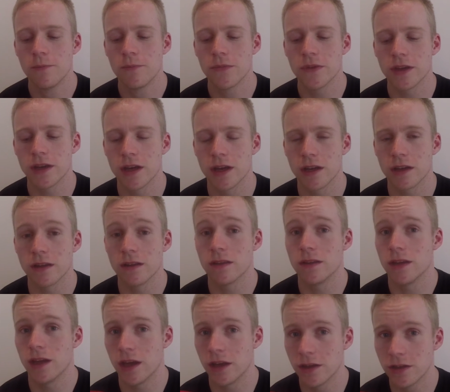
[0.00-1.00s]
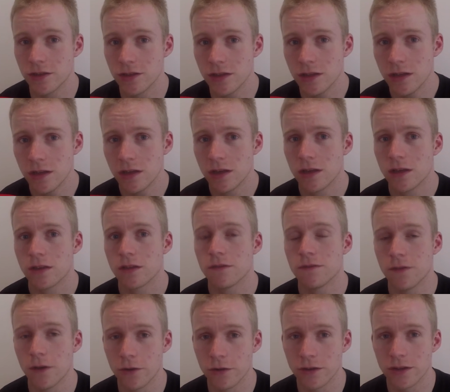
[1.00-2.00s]
You're getting the energy, the
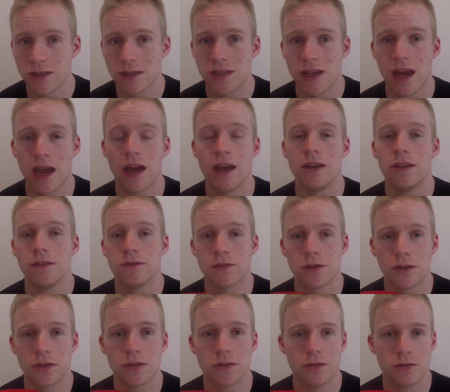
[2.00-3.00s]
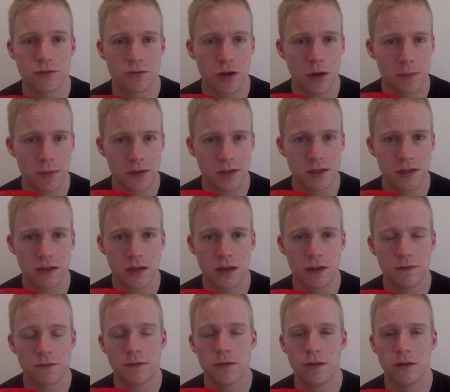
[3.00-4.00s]
focus, and you've got the nootropics in
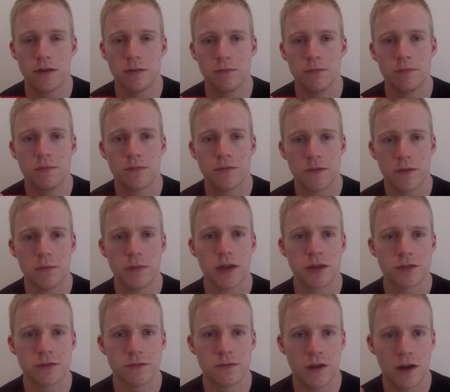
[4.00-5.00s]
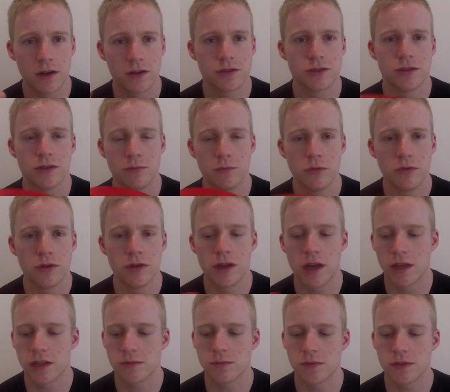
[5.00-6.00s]
there for mental function and mood
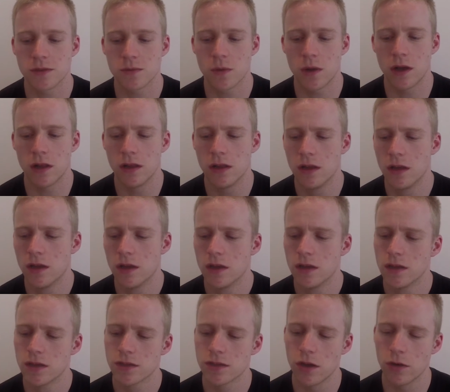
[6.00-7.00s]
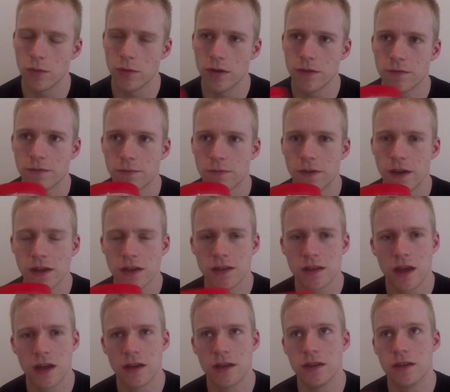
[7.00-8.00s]
enhancement as well. So when you factor
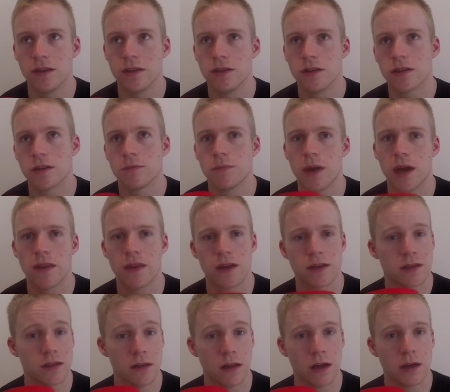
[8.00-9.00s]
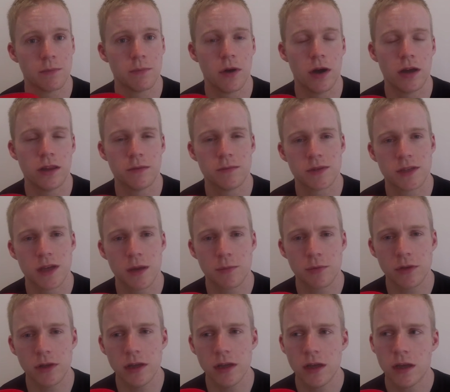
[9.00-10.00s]
that in and you compare that to like buying them
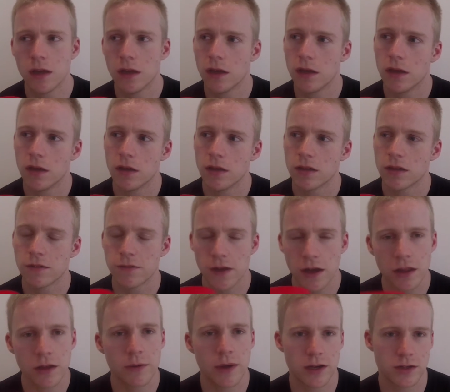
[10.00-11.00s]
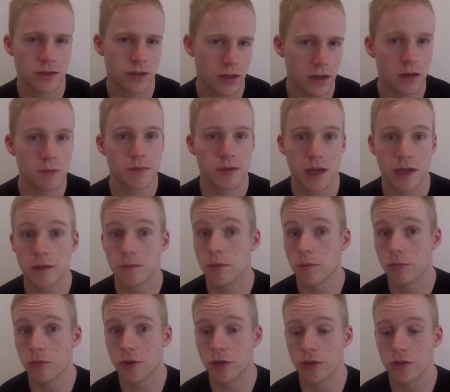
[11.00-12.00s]
separately, the value actually comes out to be
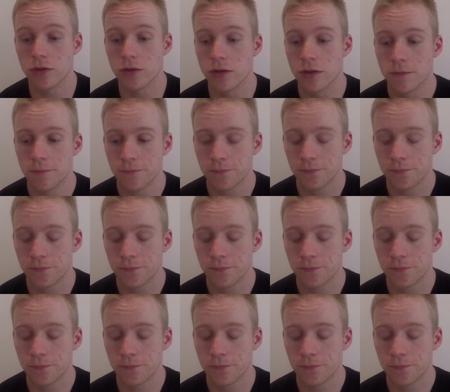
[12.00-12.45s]
pretty good.